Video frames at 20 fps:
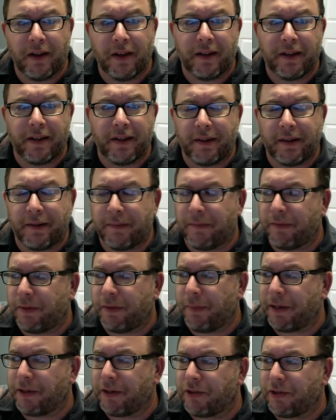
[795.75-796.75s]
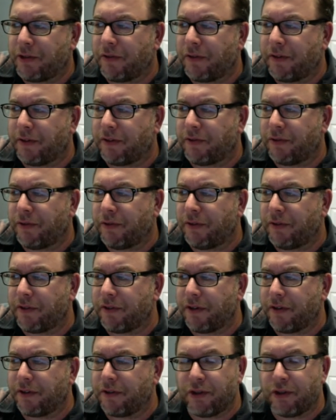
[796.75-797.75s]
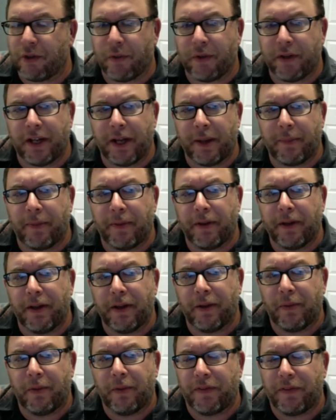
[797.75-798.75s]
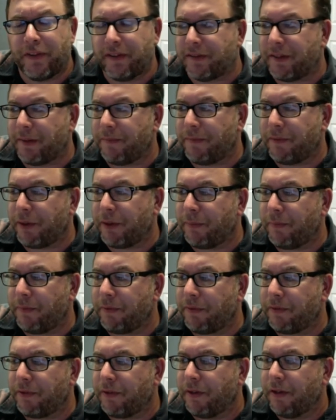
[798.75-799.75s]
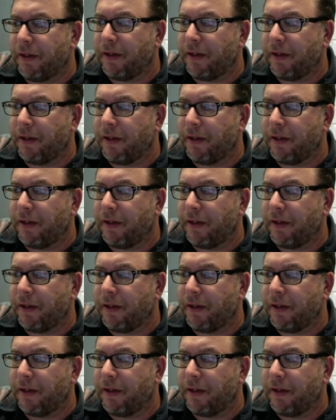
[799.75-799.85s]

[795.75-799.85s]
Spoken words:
to make sure that students aren't showing up with these symptoms.